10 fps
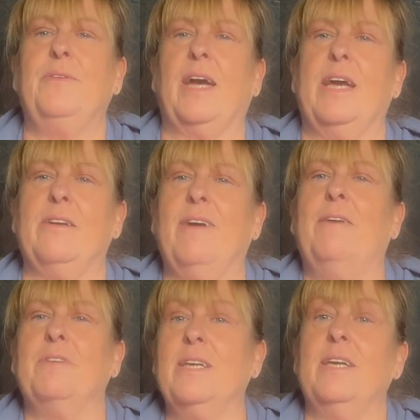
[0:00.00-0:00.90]
for getting
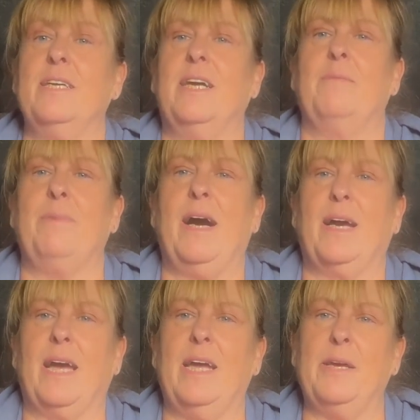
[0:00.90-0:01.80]
around in, and you can
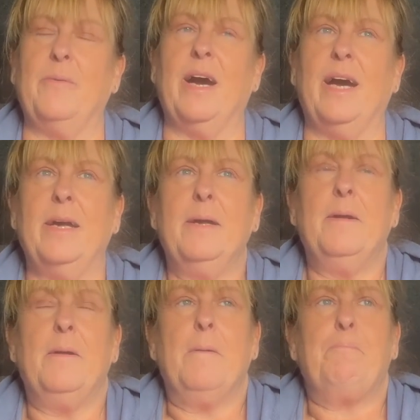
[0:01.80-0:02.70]
park it anywhere.
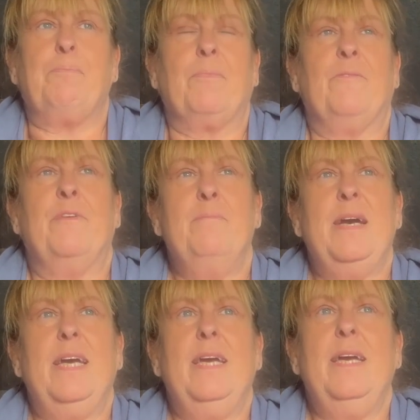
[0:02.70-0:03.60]
For
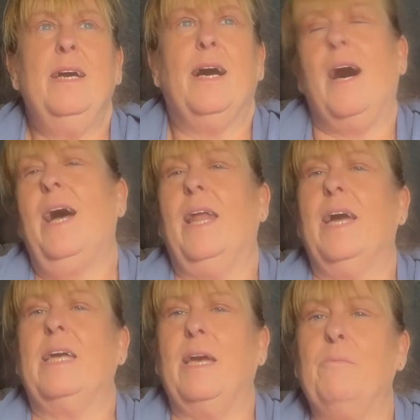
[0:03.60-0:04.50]
me, I
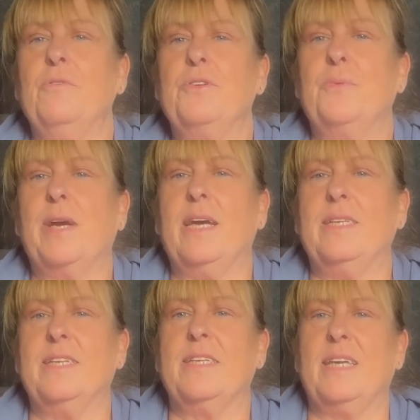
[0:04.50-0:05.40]
like it once we get
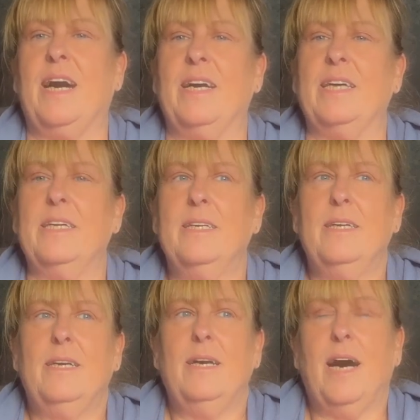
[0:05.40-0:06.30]
to site.
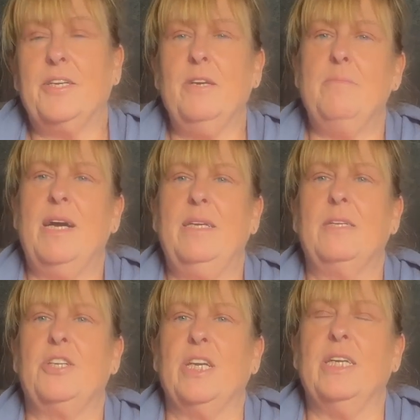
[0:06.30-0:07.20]
I don't mind
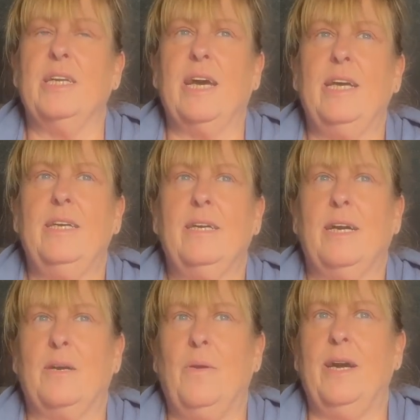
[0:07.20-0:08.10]
the journey.
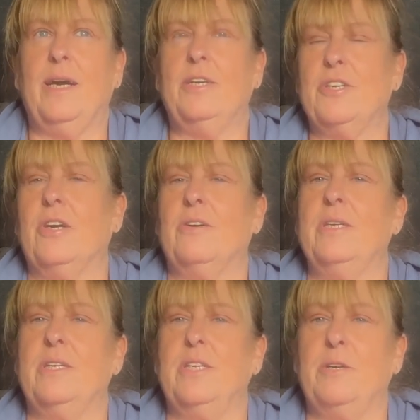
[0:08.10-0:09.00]
I quite enjoy
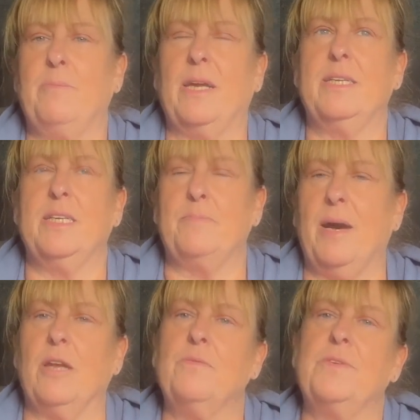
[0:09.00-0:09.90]
going to new places,
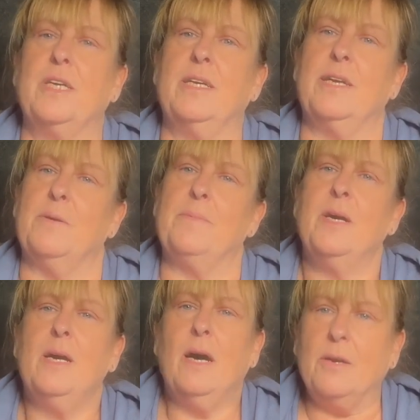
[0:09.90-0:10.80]
but I love turning up
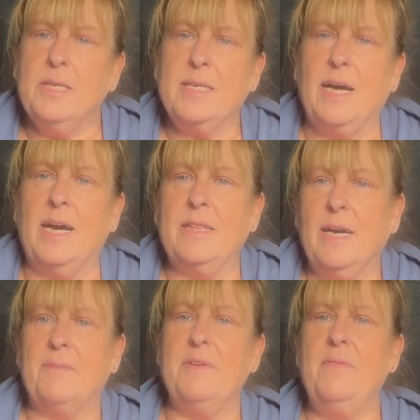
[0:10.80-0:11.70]
on a site
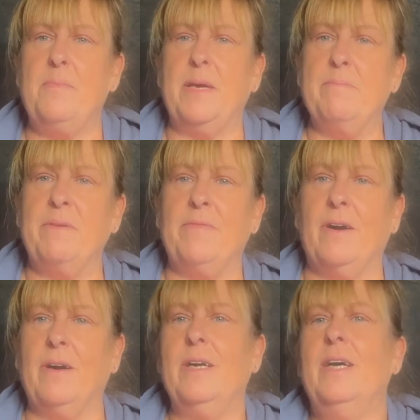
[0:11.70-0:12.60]
that I've never been
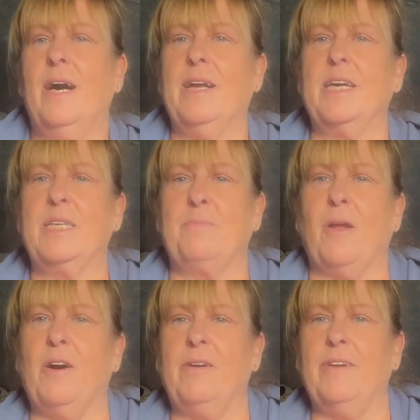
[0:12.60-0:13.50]
before and
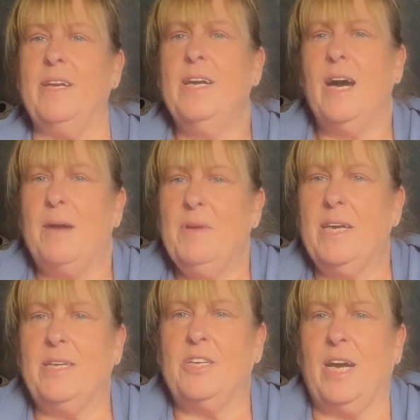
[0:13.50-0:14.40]
exploring. I'm
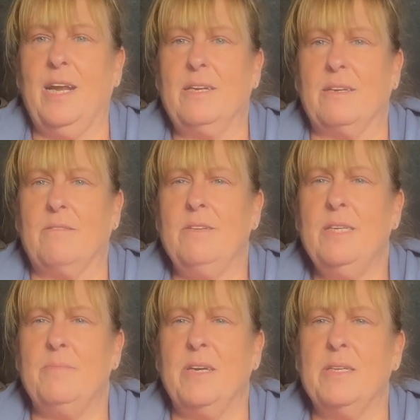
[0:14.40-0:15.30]
like a child at
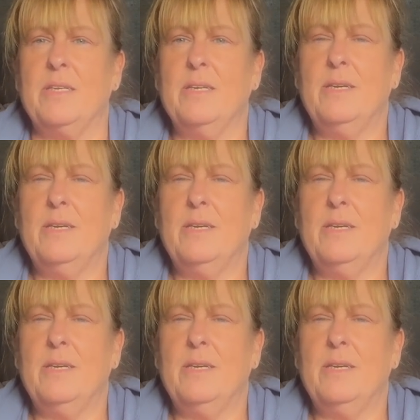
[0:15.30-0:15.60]
Christmas.